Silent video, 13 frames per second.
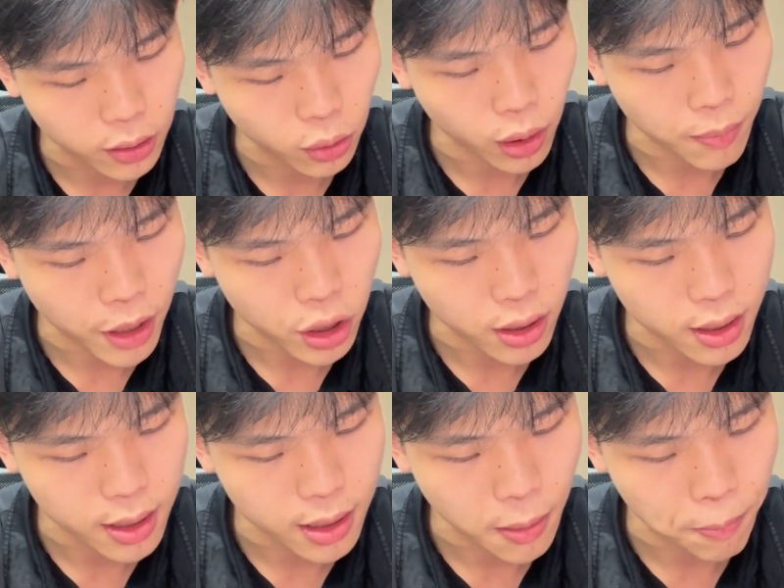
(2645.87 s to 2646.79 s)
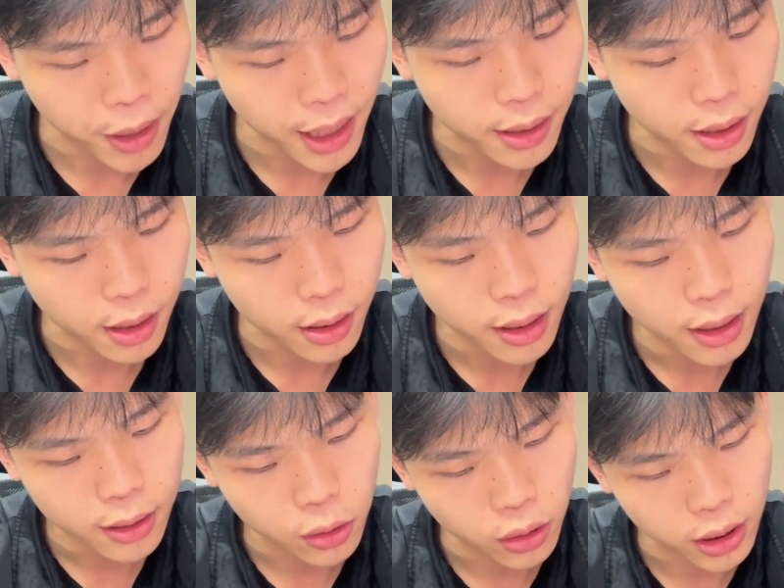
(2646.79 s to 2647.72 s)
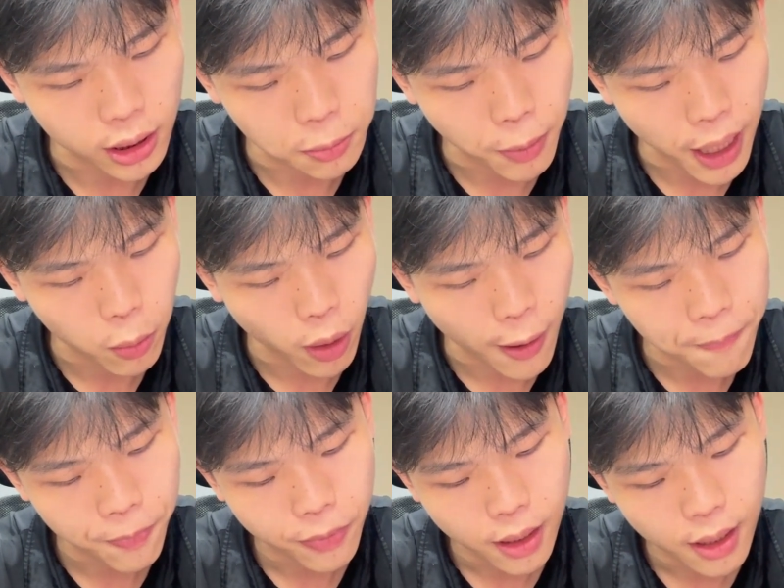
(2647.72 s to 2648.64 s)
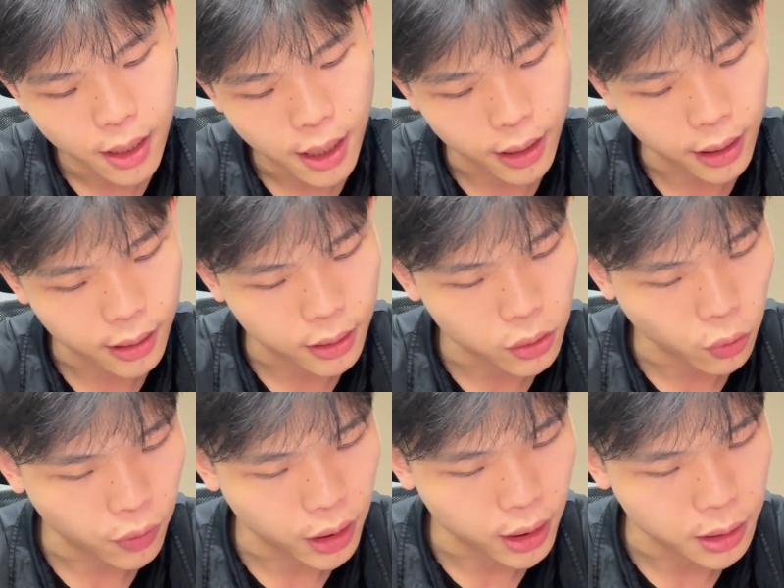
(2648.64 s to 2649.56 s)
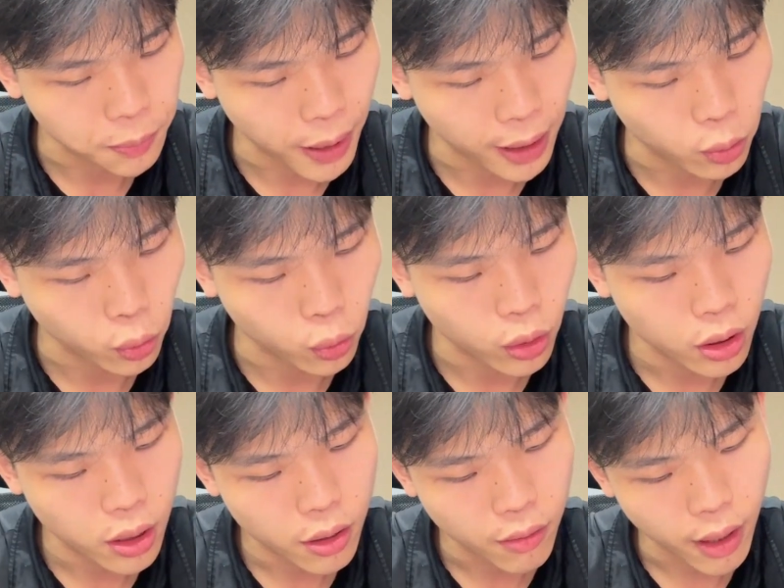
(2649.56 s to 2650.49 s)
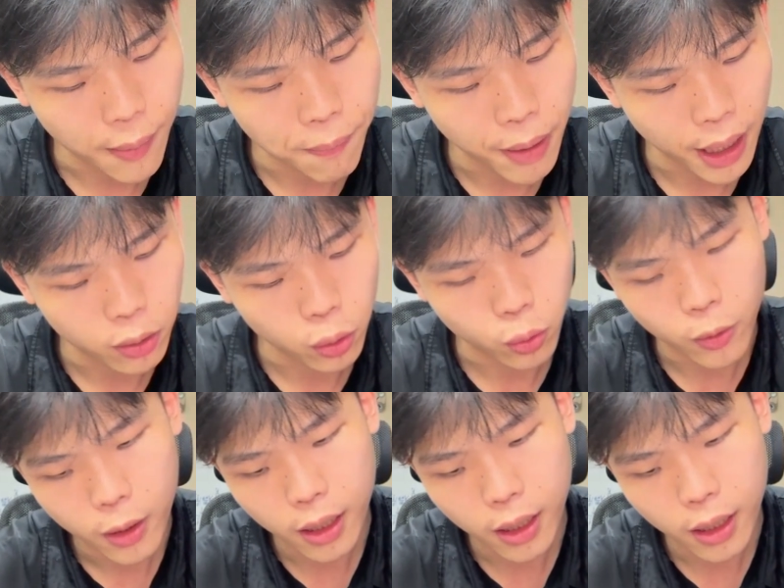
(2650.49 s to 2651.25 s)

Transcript: So imagine this is a plane here, so this is pi 1, and then this over here is pi 2, right? Pi 2.